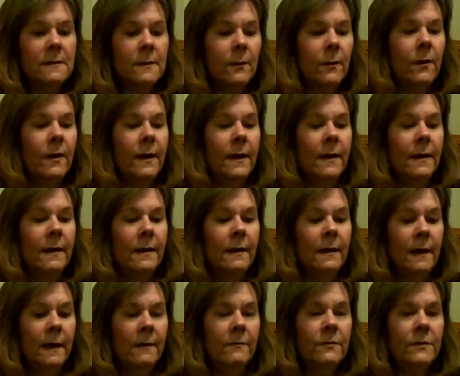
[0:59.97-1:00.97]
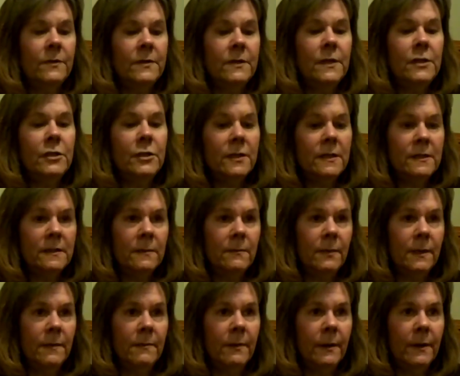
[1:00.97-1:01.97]
So conversation is
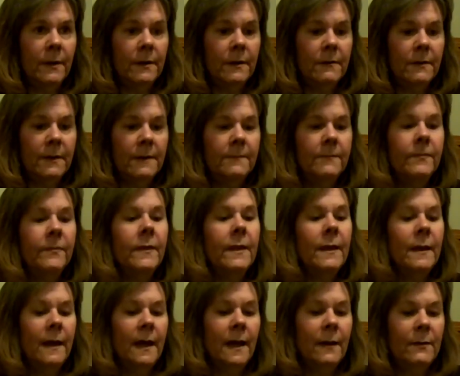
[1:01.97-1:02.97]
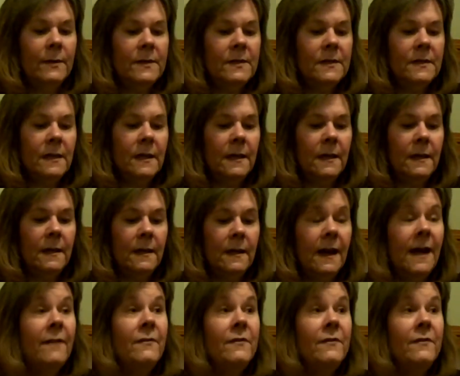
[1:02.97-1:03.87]
a big part of it. I would say,